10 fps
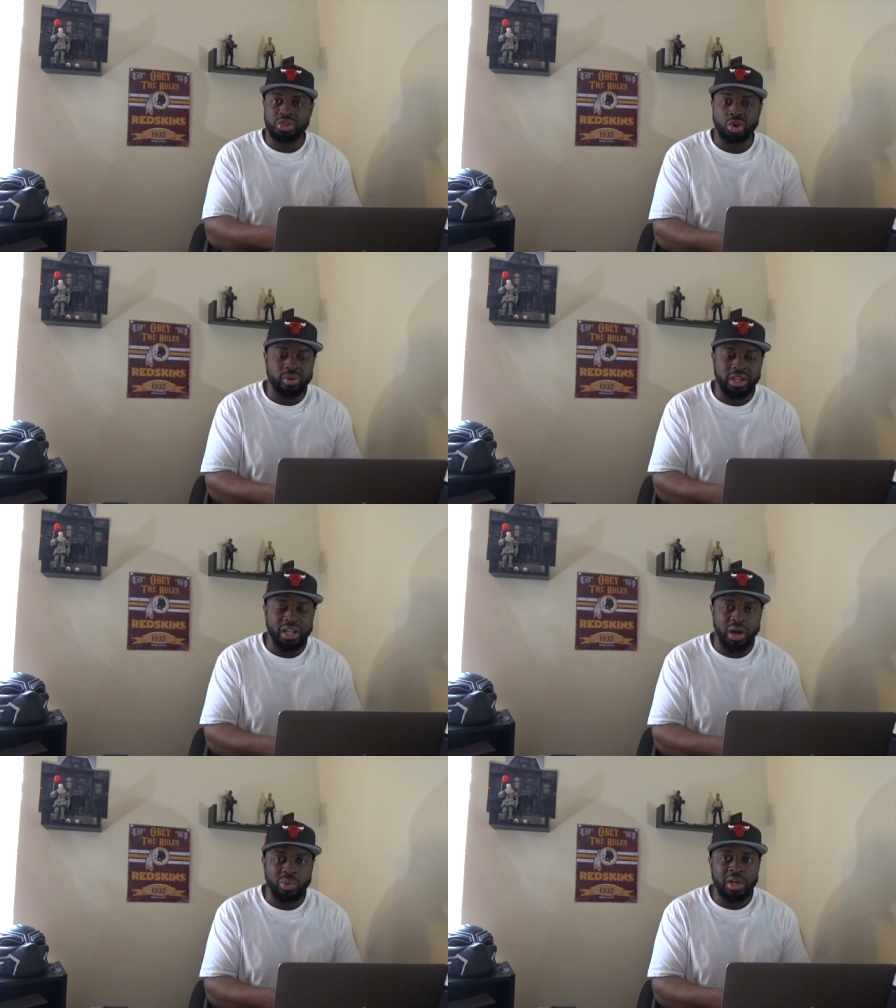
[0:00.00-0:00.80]
is already
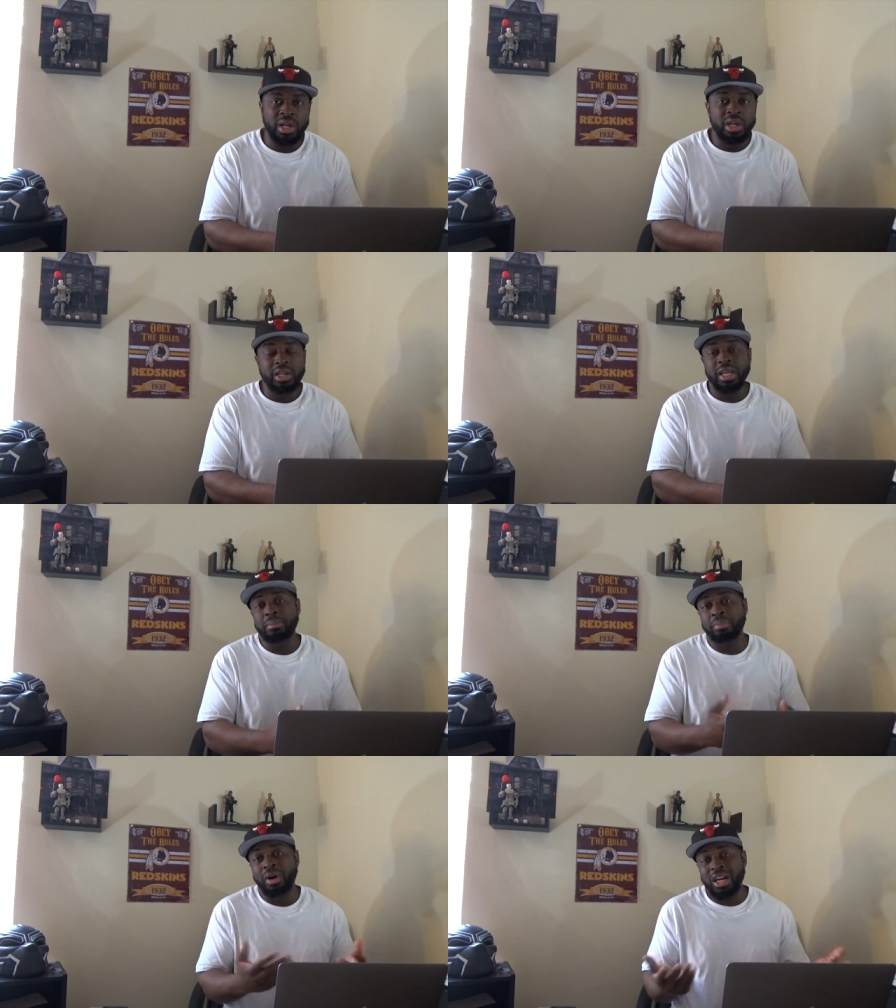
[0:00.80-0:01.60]
out. They
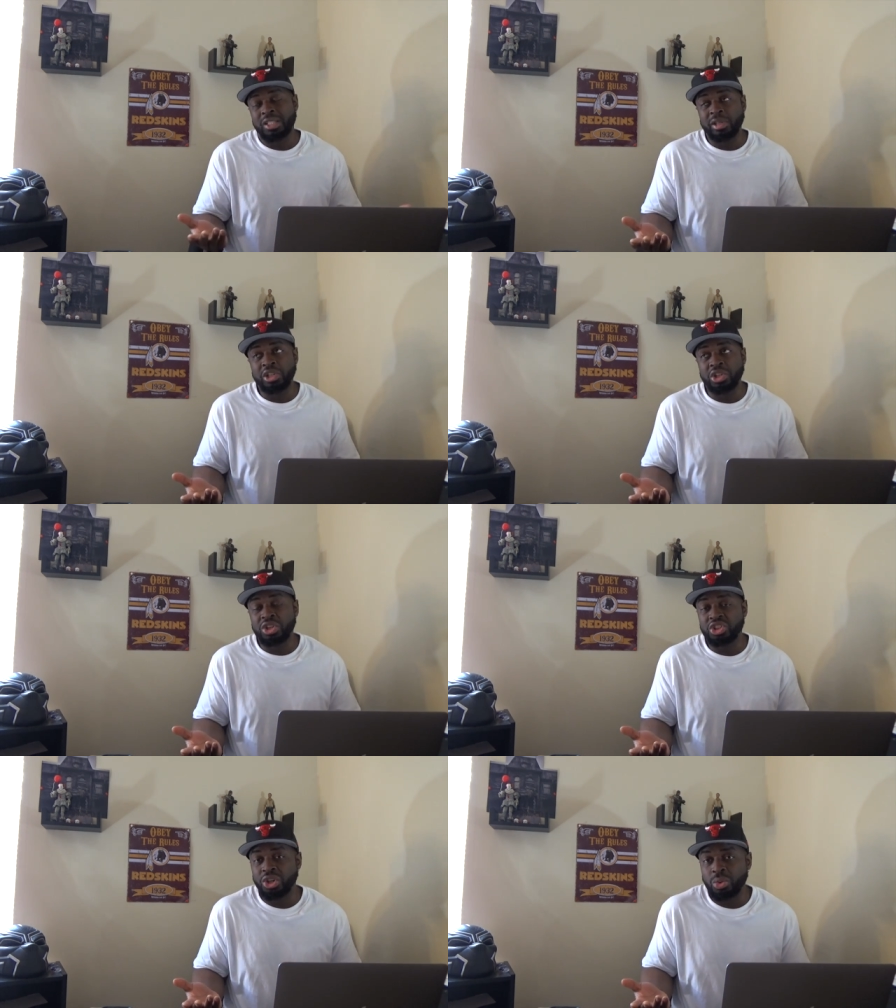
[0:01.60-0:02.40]
possibly
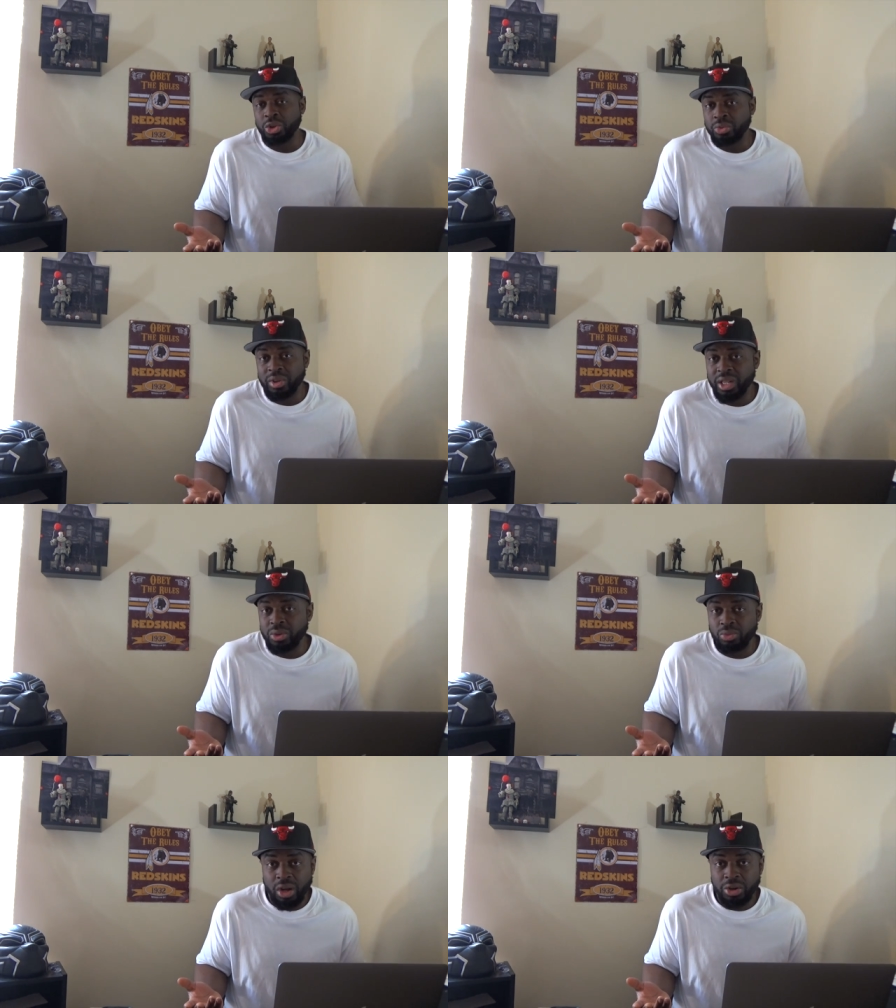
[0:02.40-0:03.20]
could show the
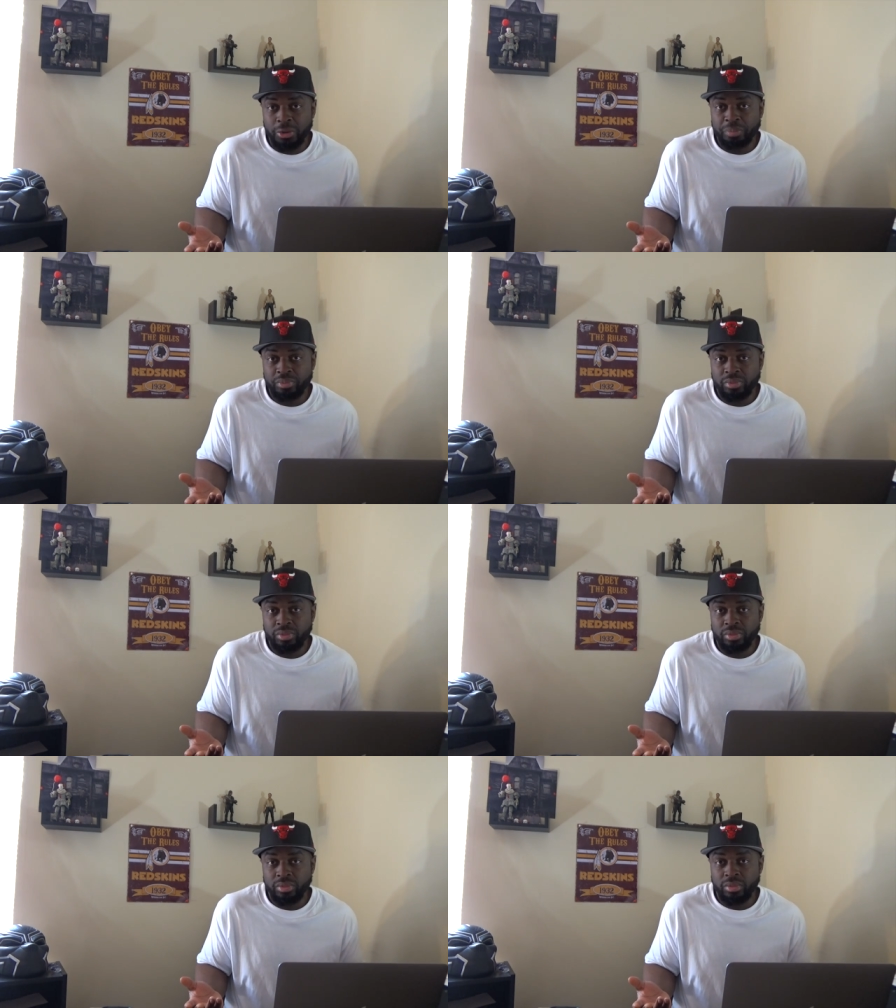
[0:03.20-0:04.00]
3D rudder,
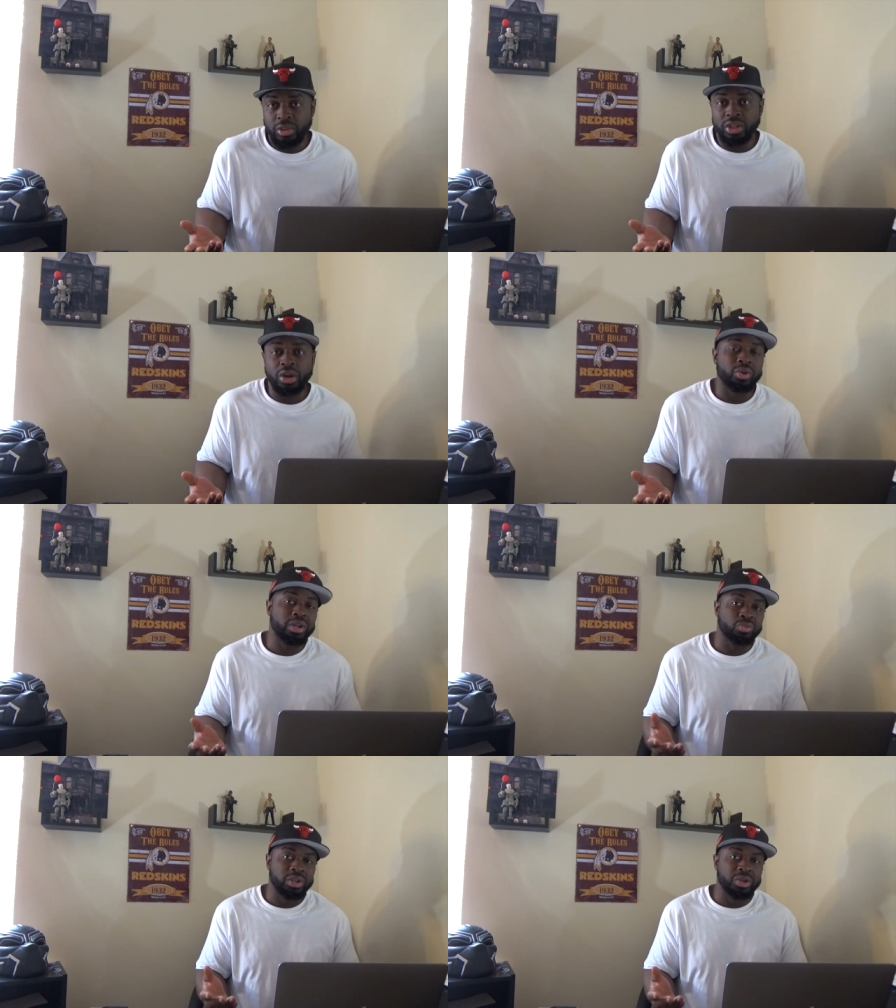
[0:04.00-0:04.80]
you know,
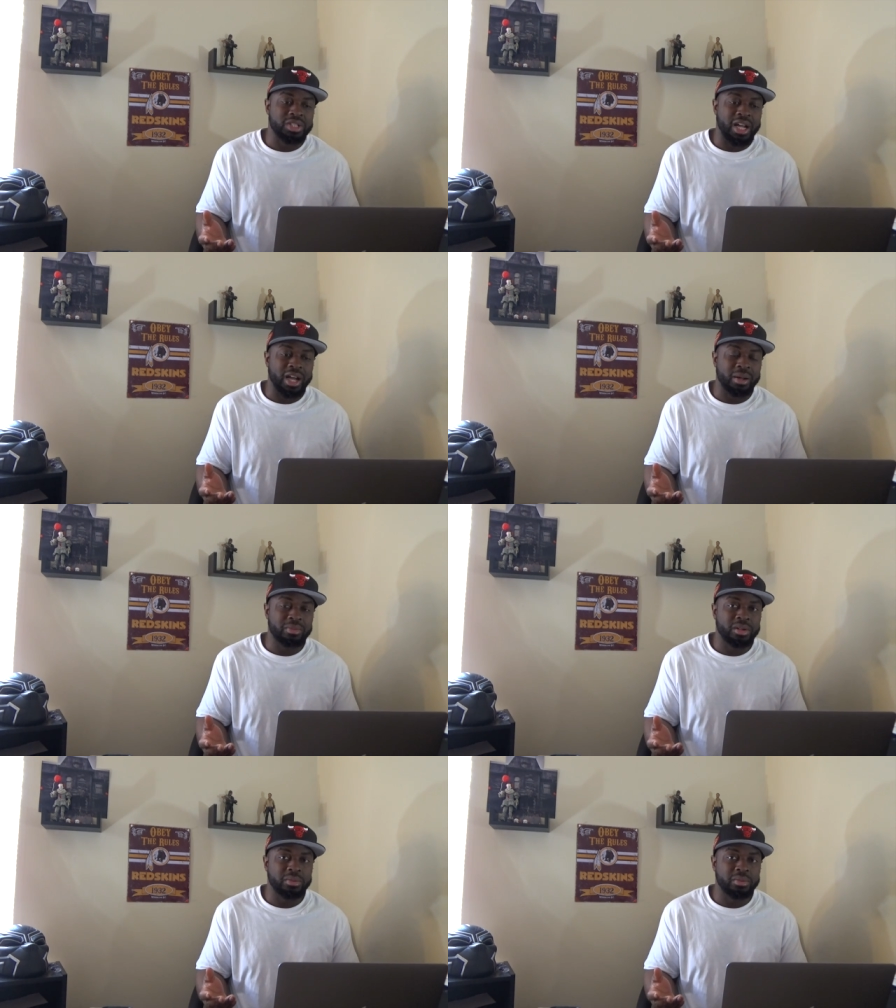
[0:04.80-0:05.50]
in real time.